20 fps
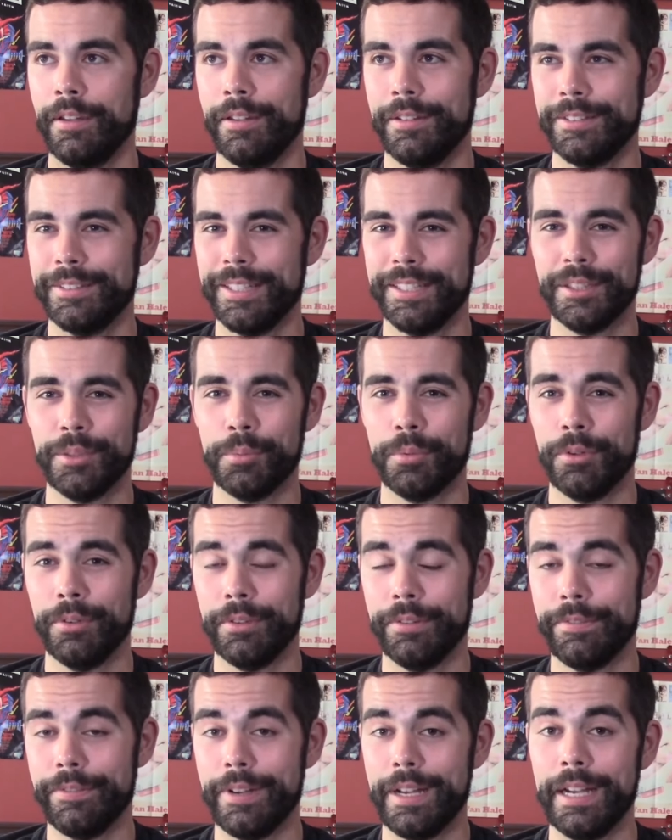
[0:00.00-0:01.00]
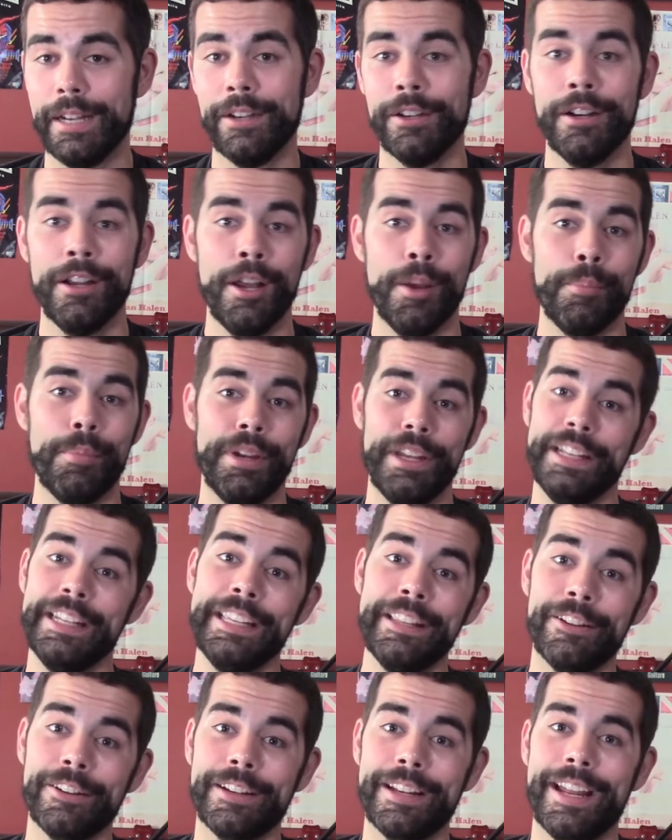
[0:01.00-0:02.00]
Set the World Afire, but in
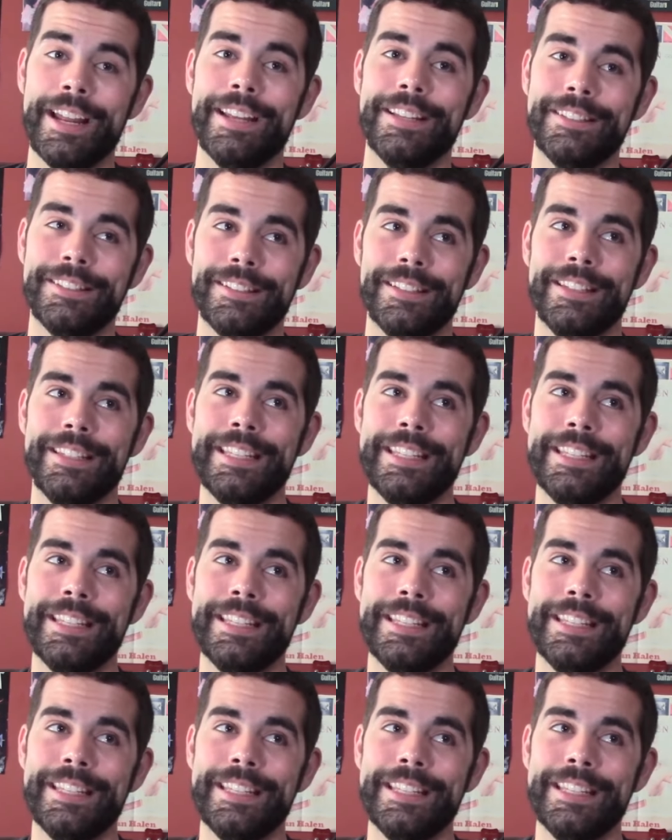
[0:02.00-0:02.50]
either case,